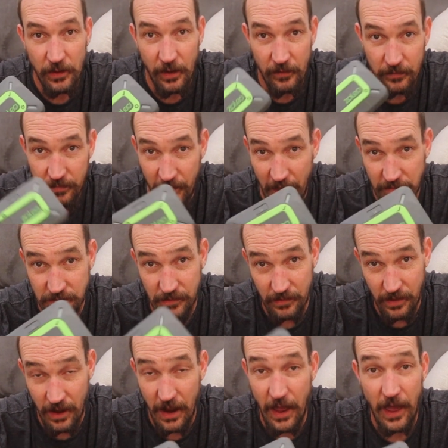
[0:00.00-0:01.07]
faster
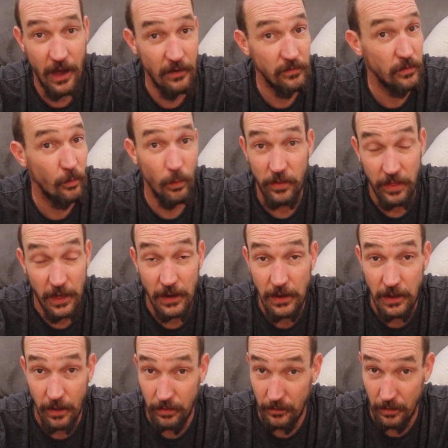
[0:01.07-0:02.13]
than I have with
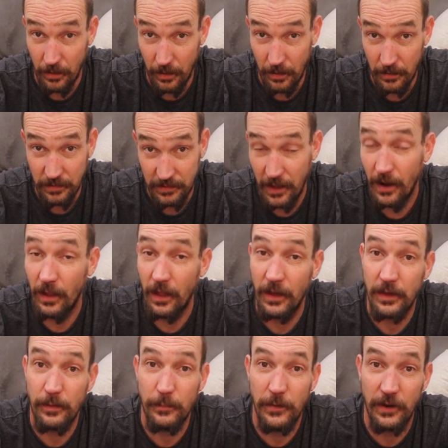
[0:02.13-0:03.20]
any other
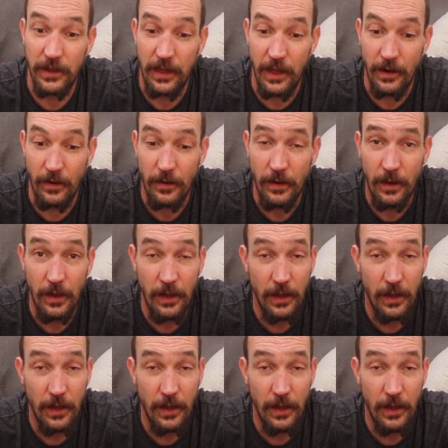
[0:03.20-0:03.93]
satellite communicator,